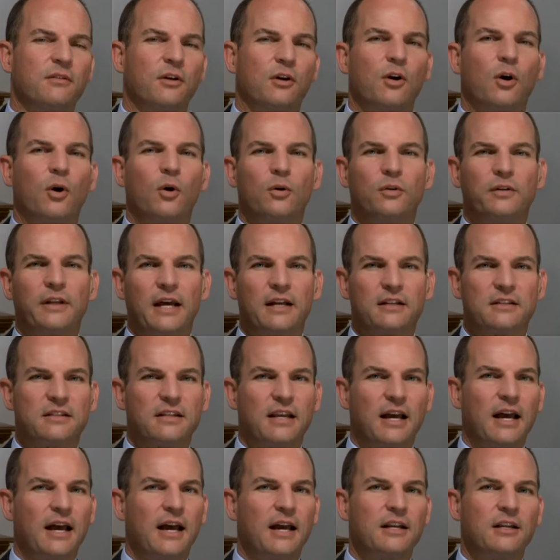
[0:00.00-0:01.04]
cold
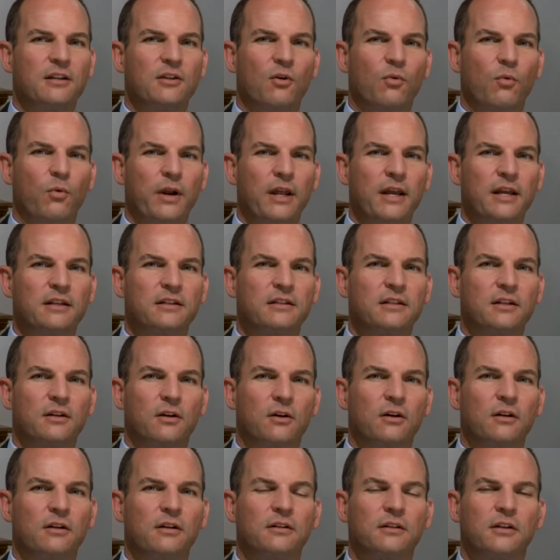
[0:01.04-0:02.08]
outside and the wind can
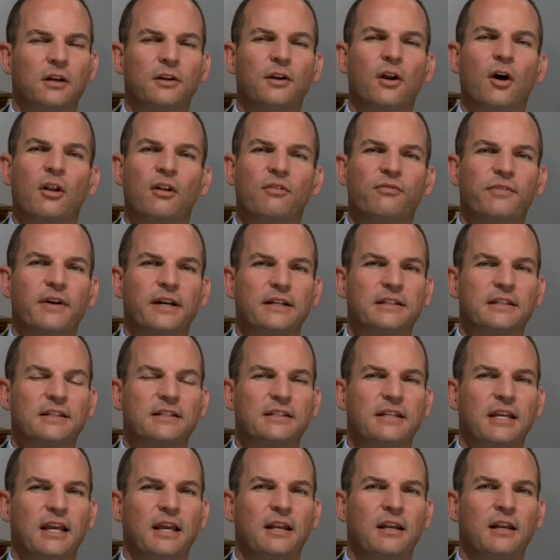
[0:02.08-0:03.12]
all, can all affect the
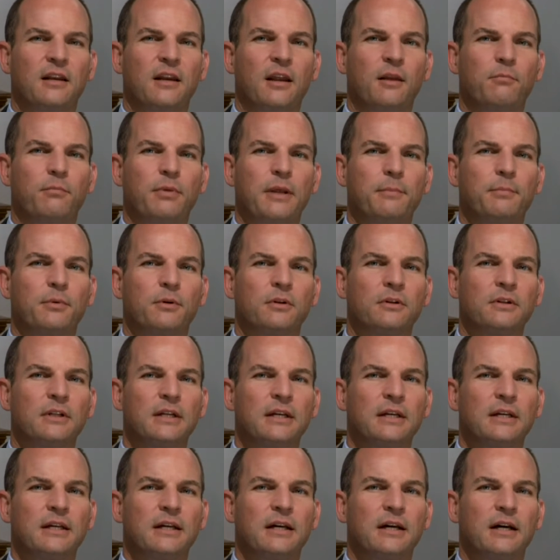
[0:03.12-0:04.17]
skin, and, and people
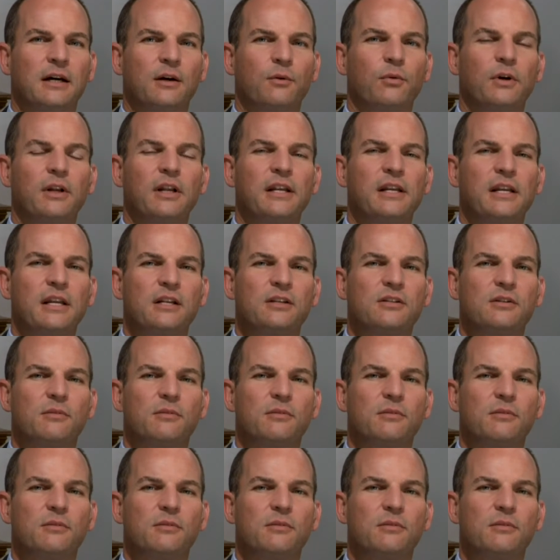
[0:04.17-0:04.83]
uh, really need to